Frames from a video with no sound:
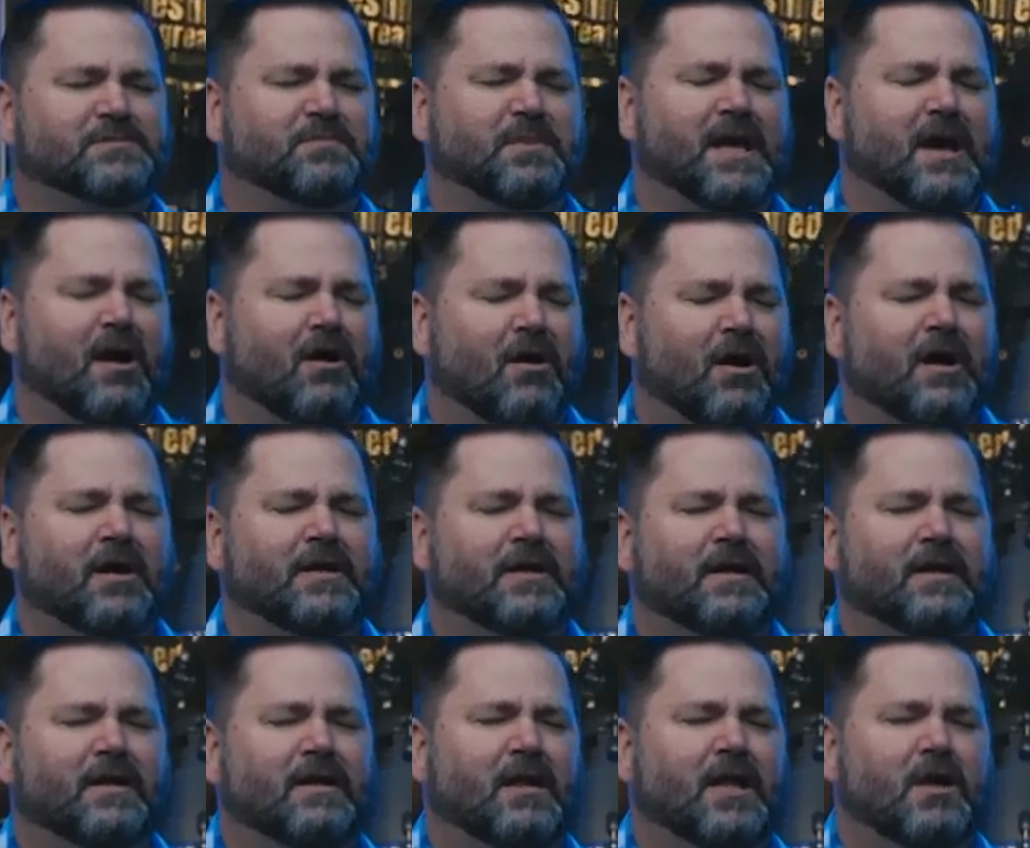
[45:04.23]

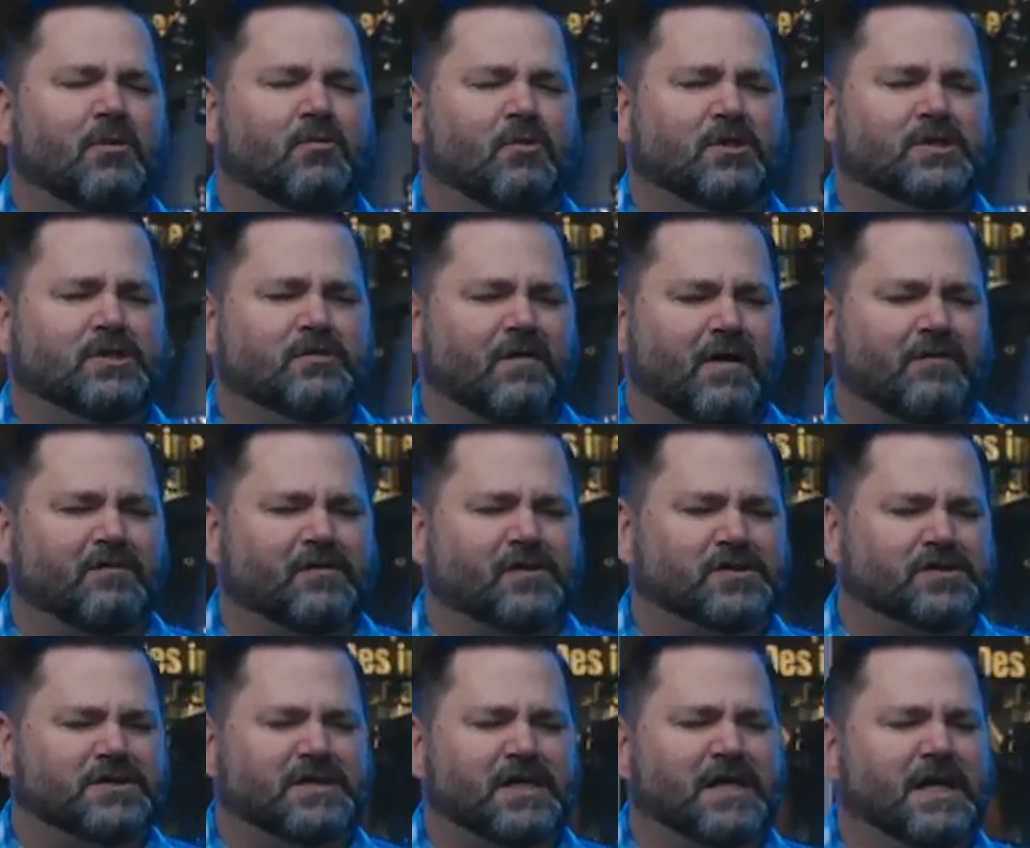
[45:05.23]
beyond what you've ever
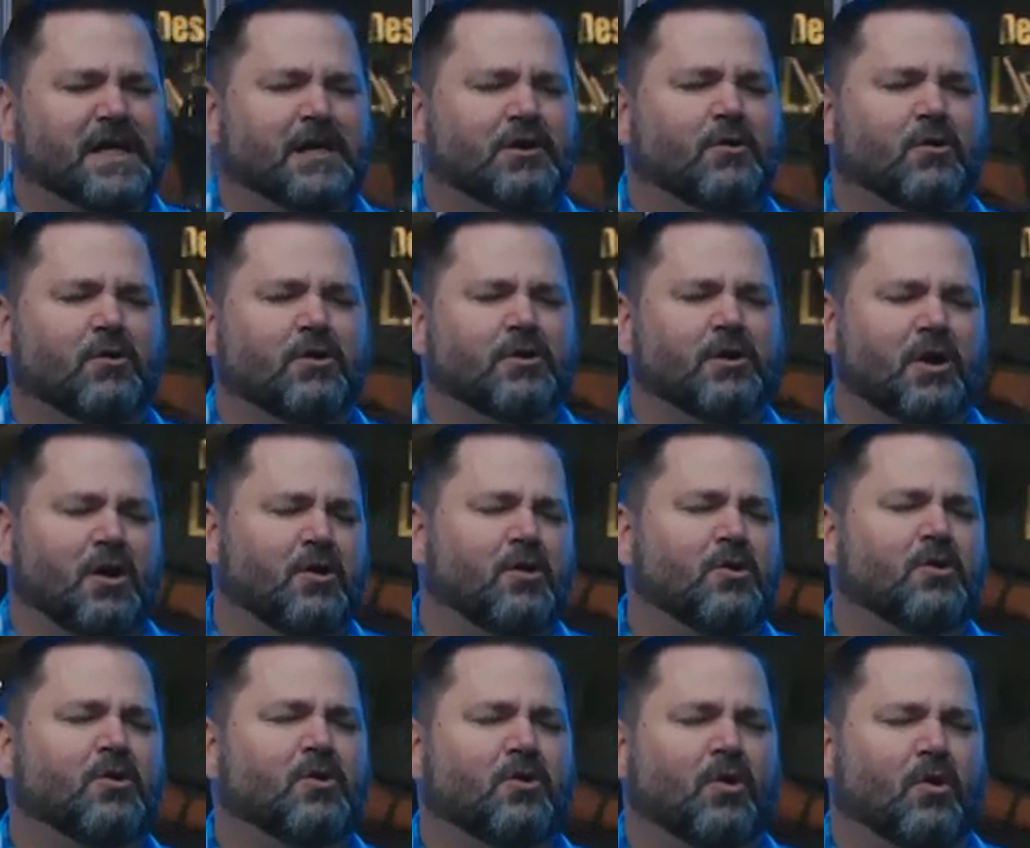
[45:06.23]
seen or
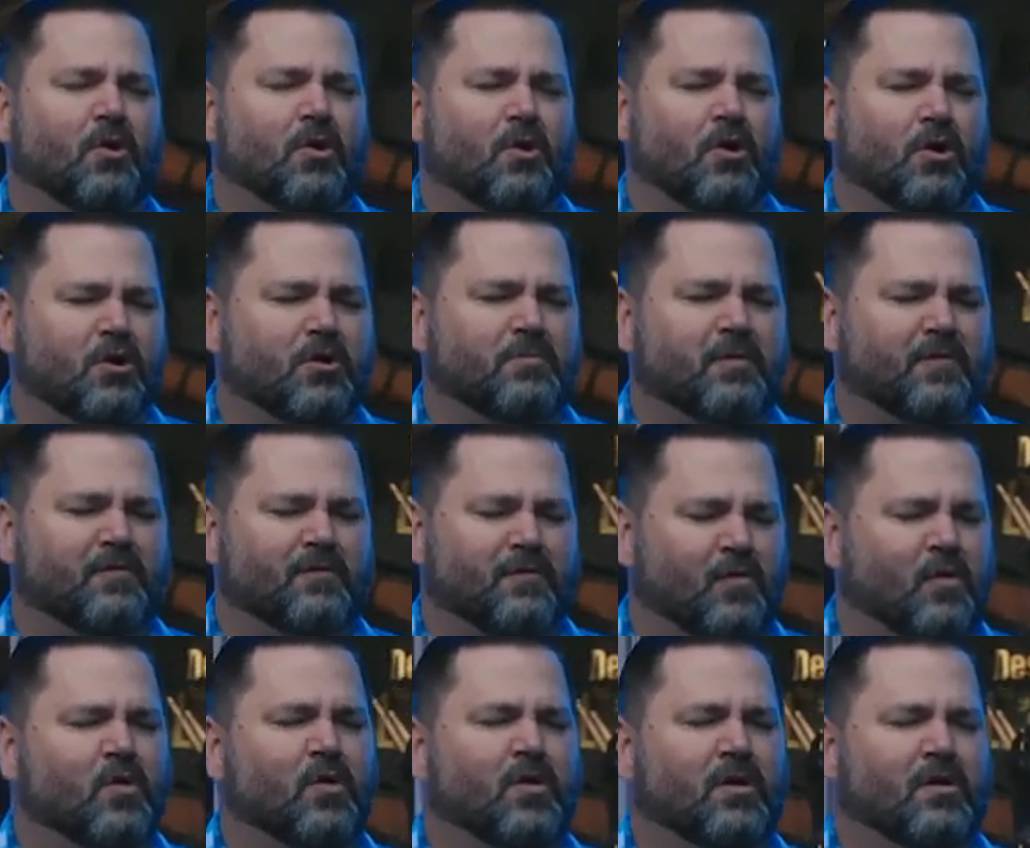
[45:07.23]
known or heard
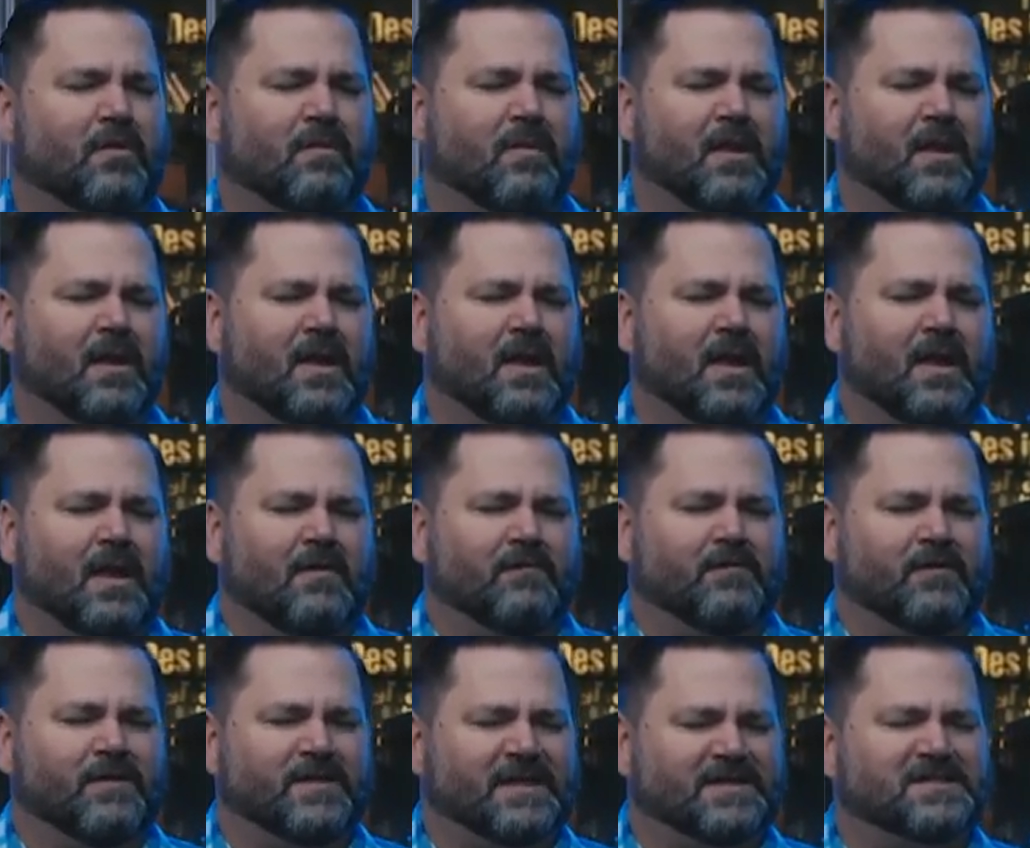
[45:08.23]
before.
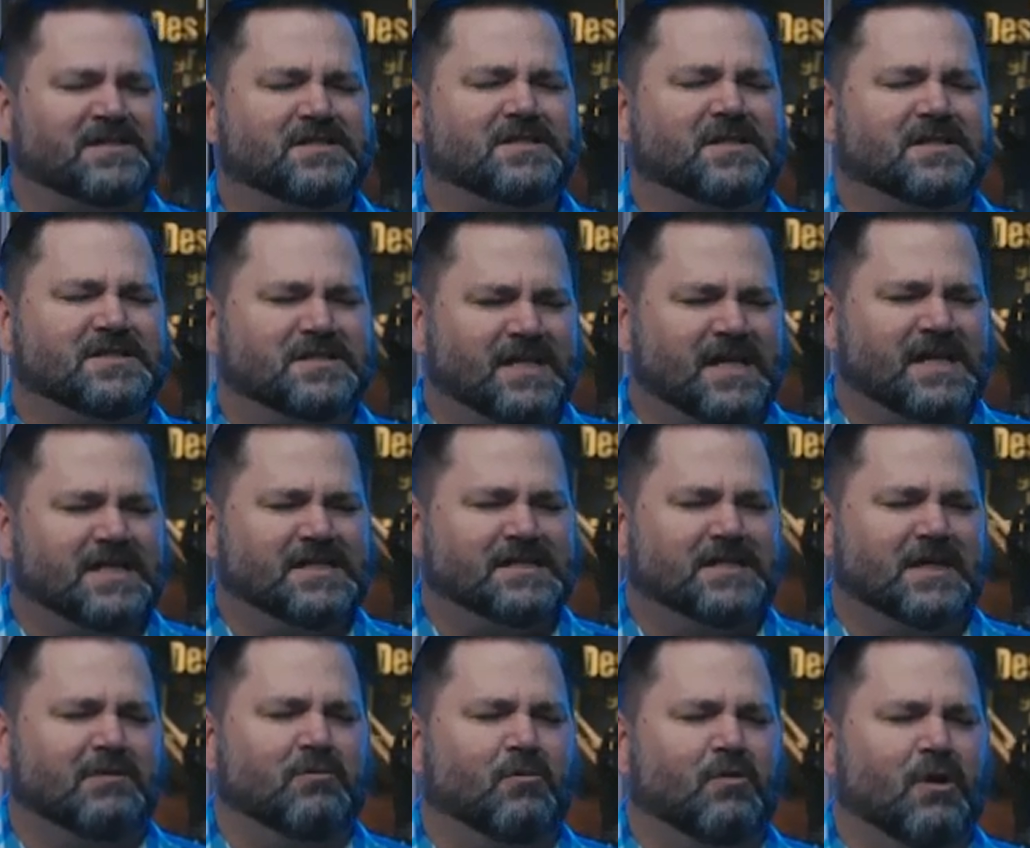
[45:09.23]
For this is a
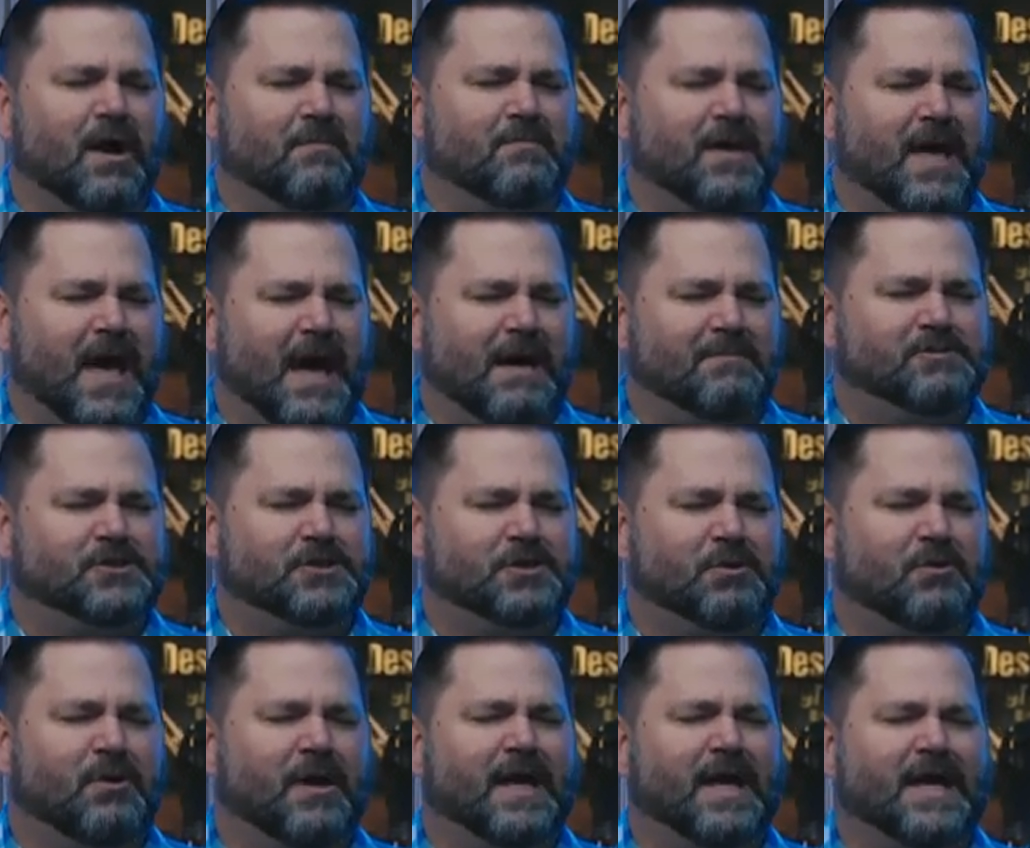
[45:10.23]
season where I'm
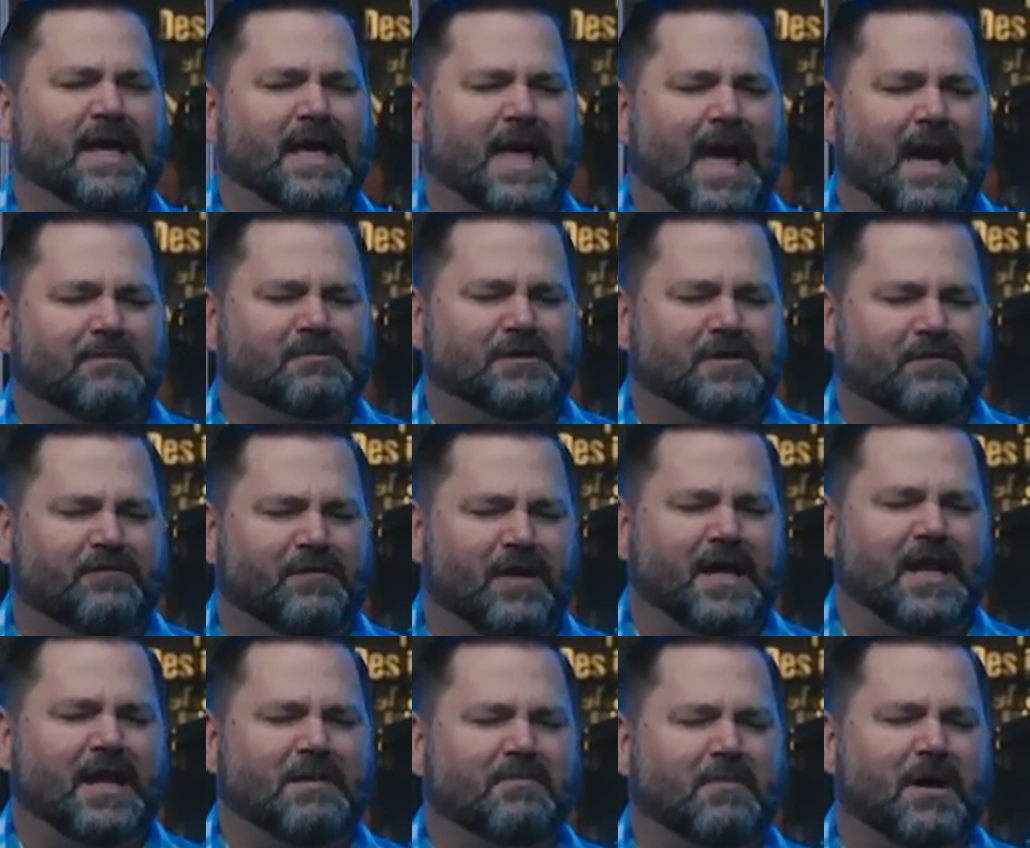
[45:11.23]
capturing and
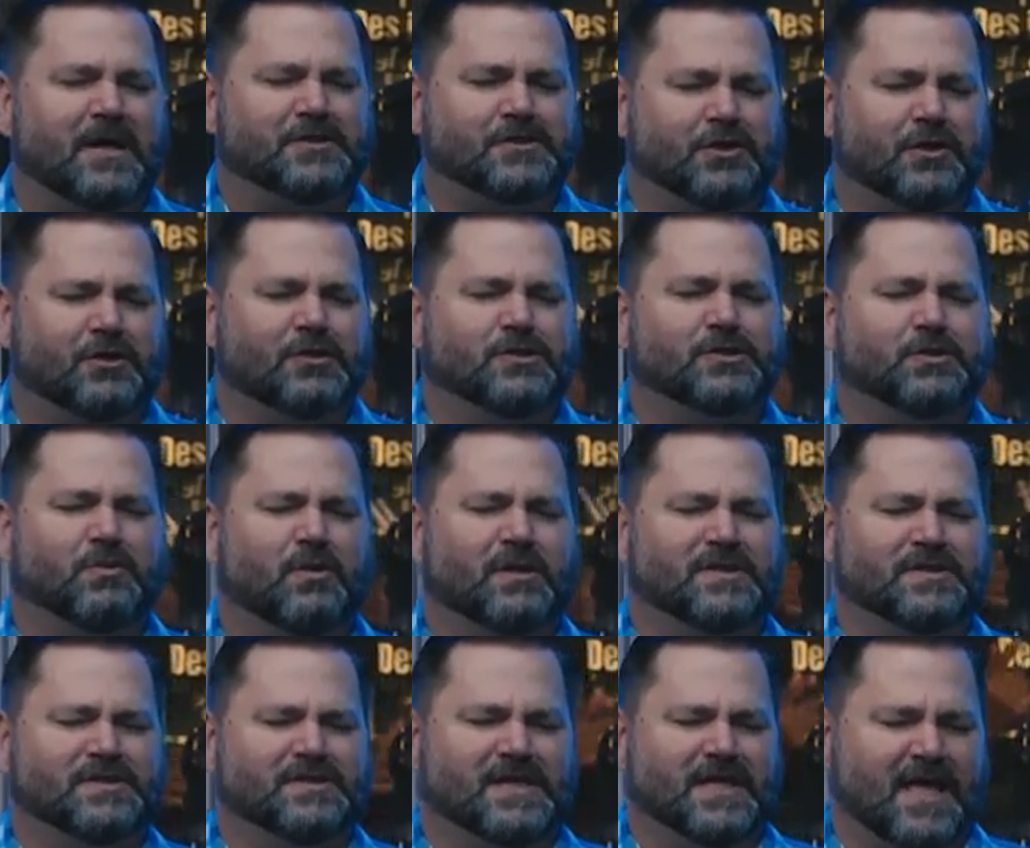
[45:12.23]
captivating my church
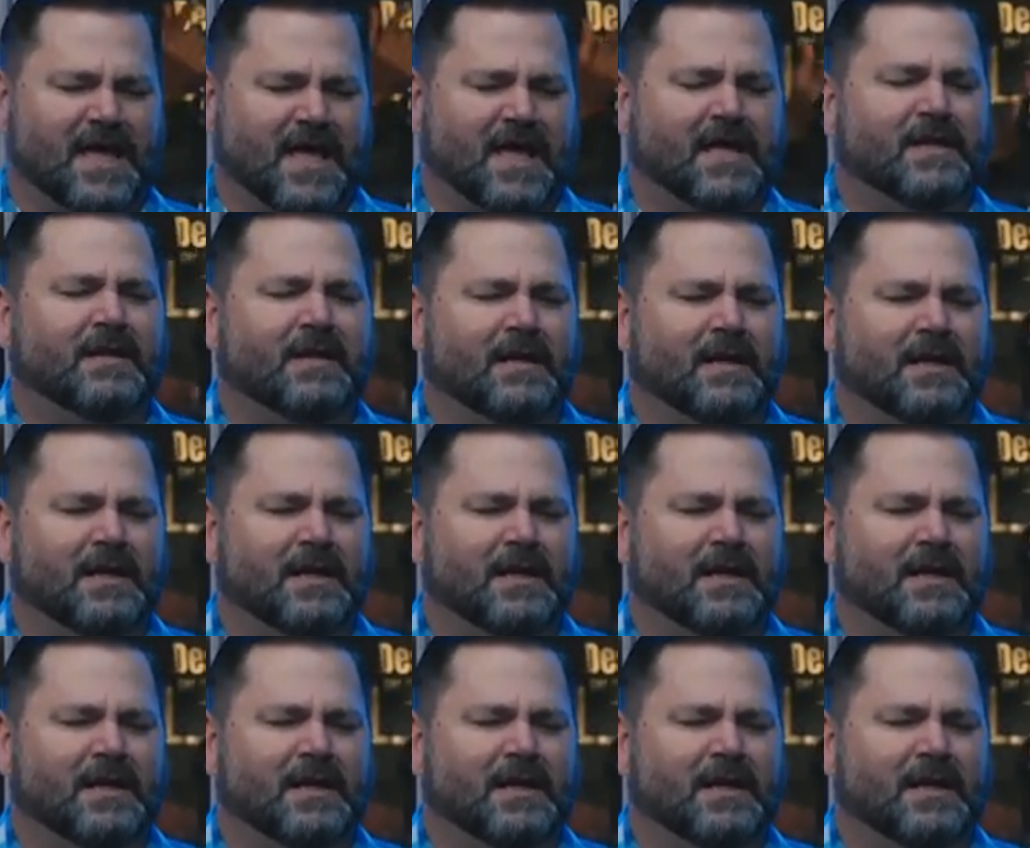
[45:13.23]
once again.